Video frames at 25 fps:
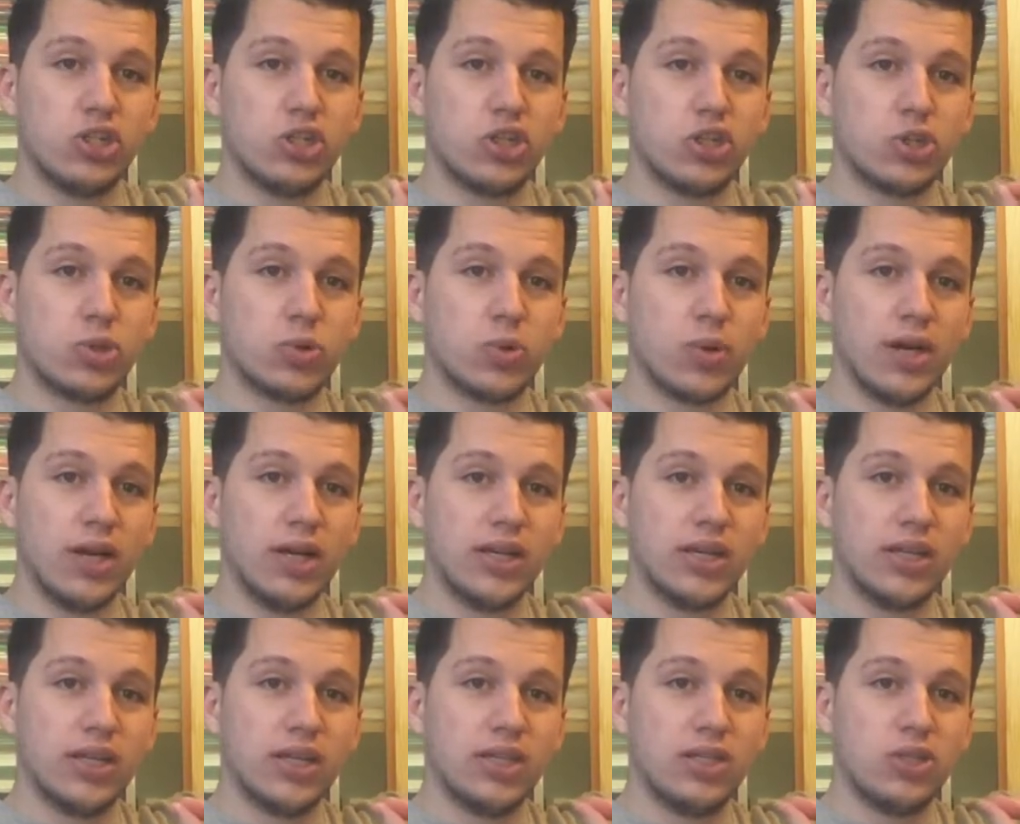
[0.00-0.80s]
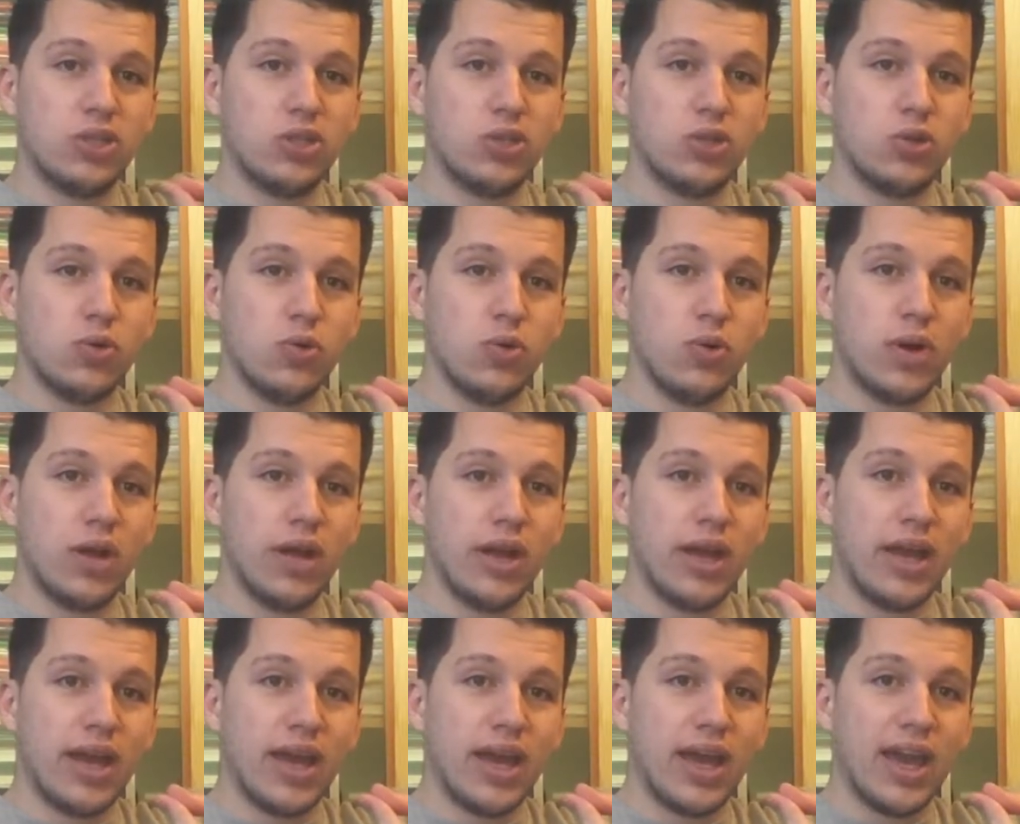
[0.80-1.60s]
shrunk it to
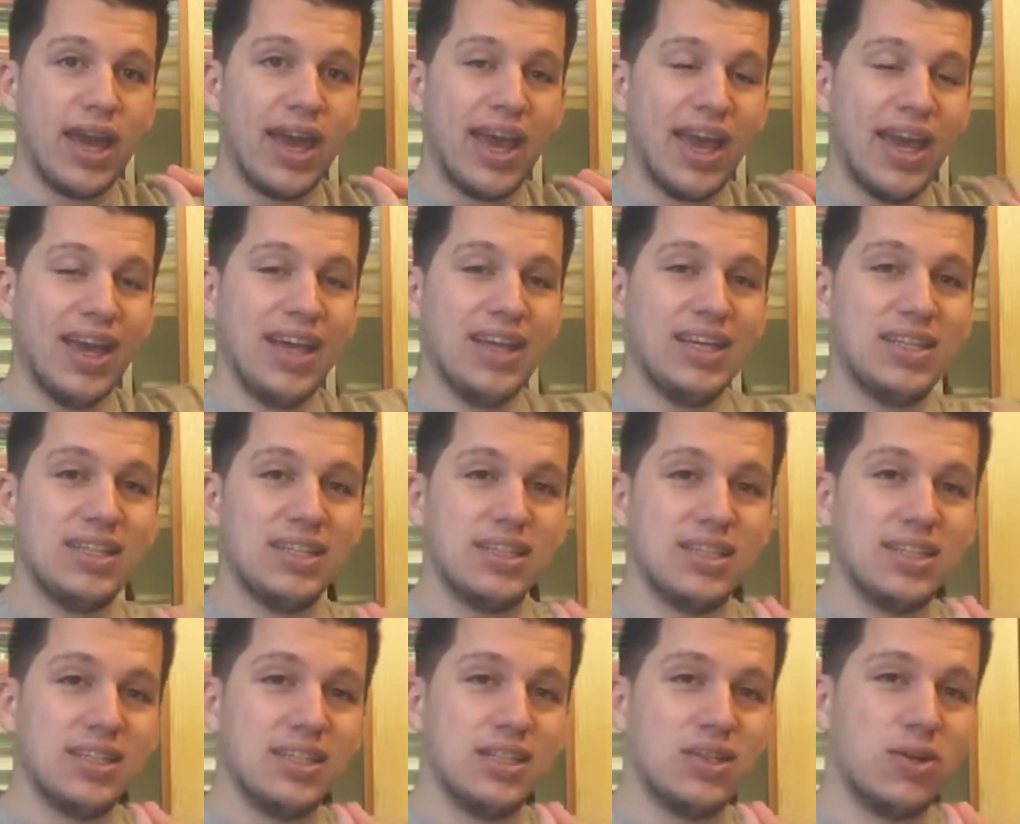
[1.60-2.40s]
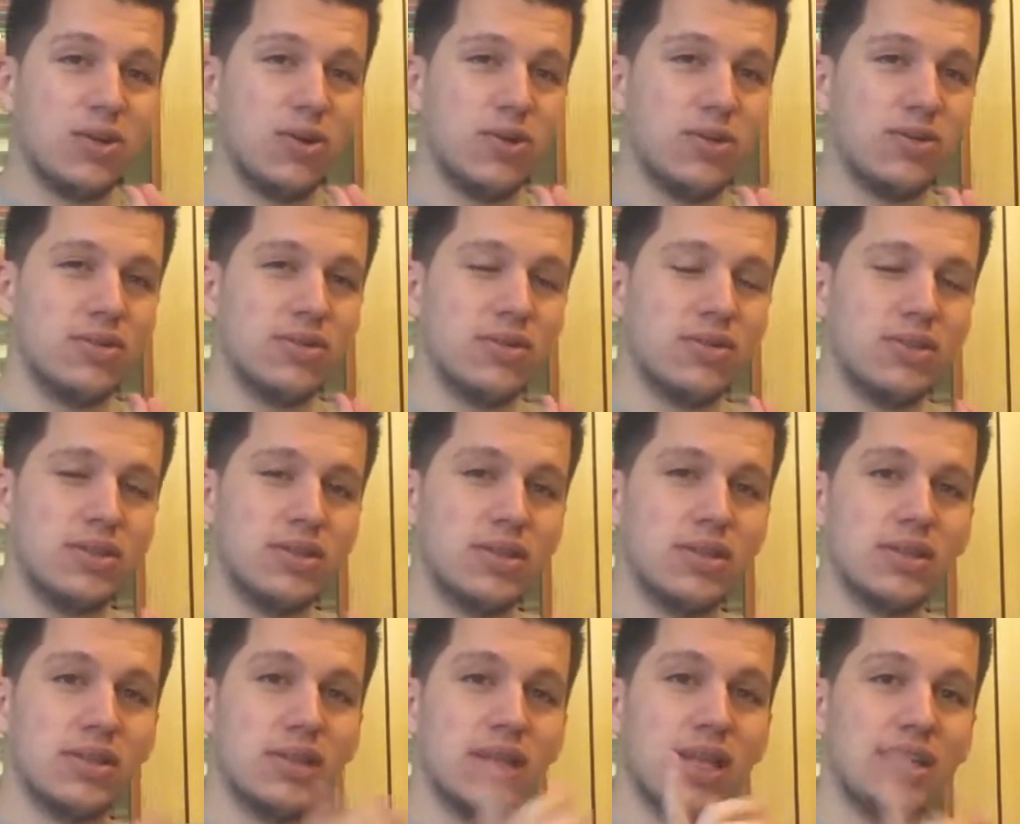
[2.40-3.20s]
8,
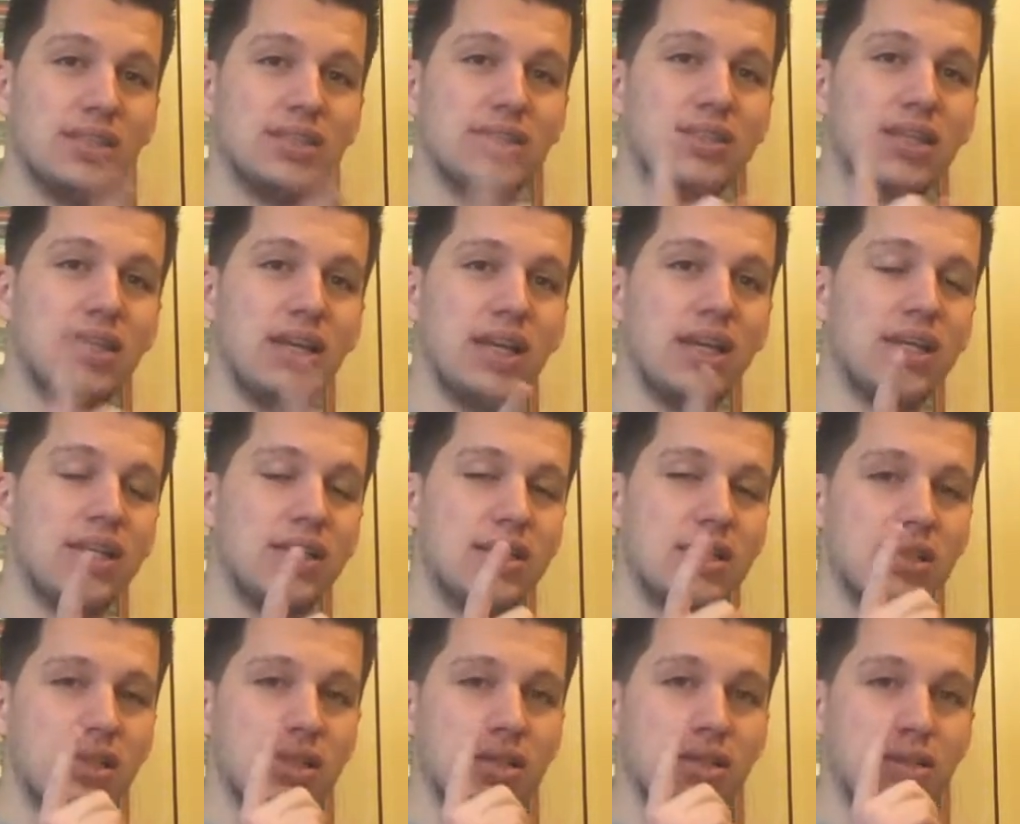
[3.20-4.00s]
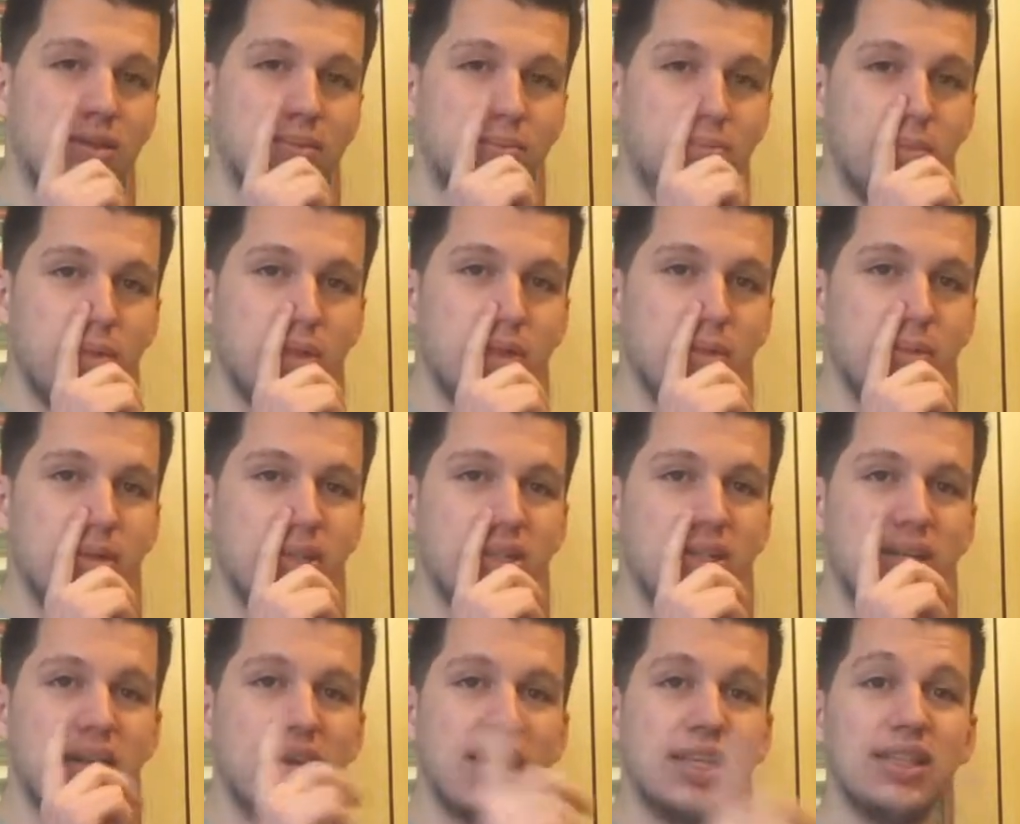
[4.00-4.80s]
less than 8
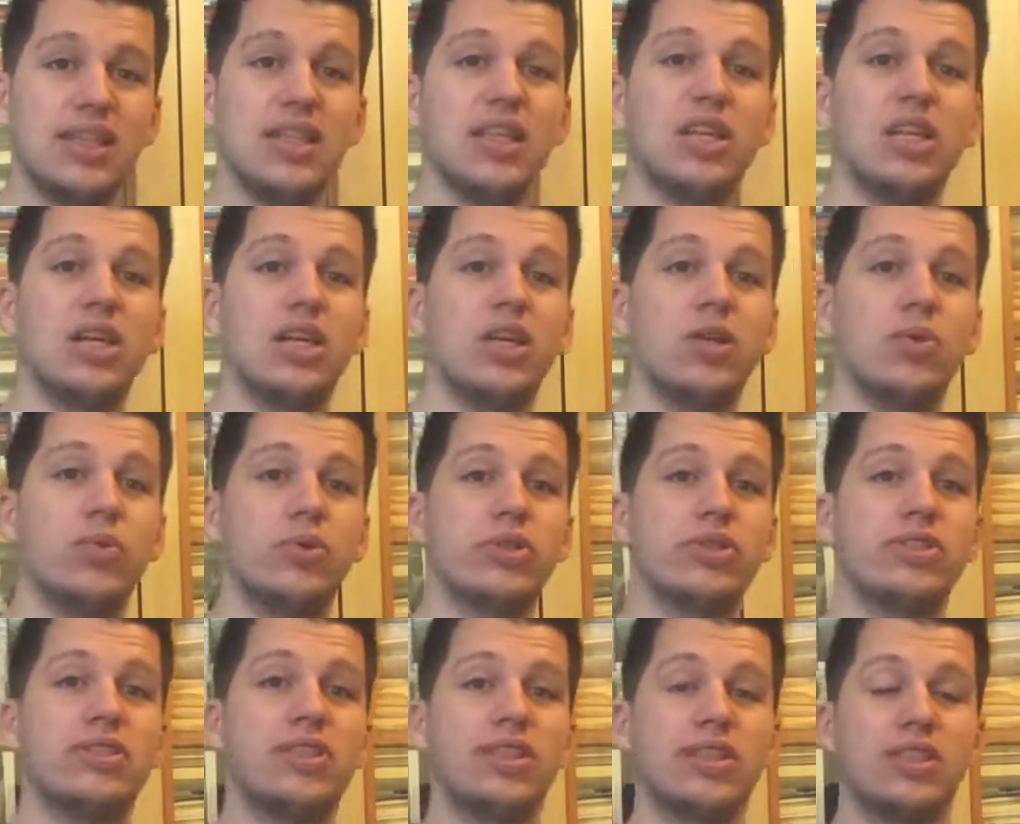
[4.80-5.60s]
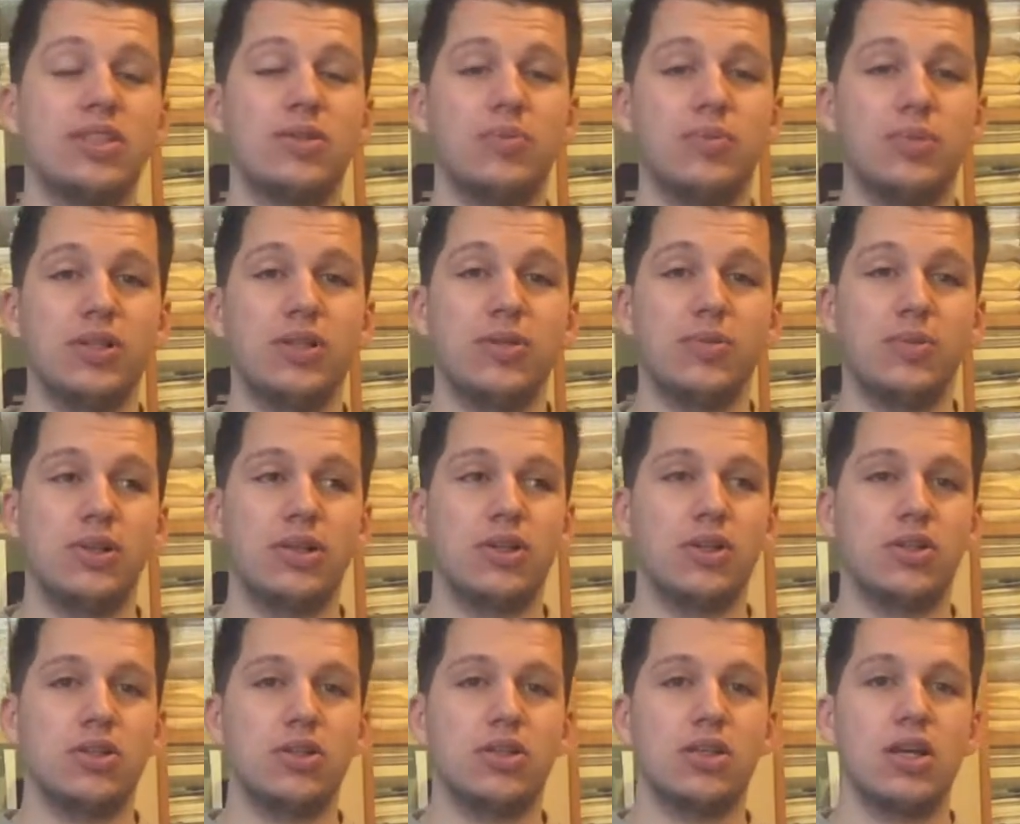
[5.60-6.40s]
millimeters. I think it was 6
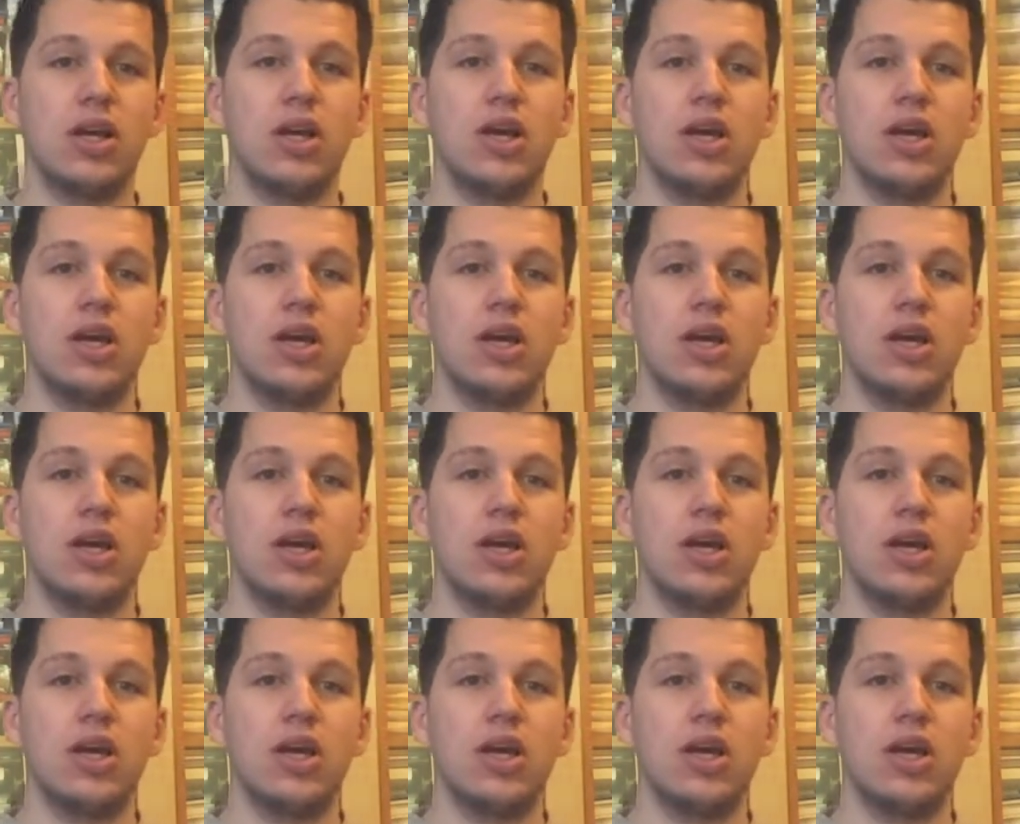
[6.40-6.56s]
millimeters.